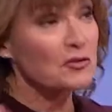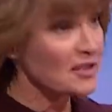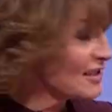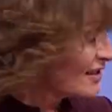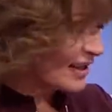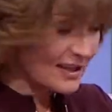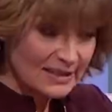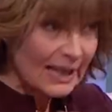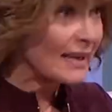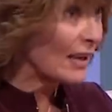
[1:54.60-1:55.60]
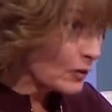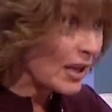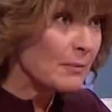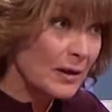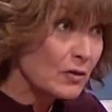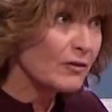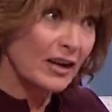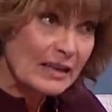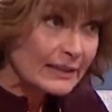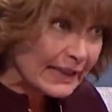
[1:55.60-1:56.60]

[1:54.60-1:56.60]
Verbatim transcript: of course, is, is gay now. Came out very yes.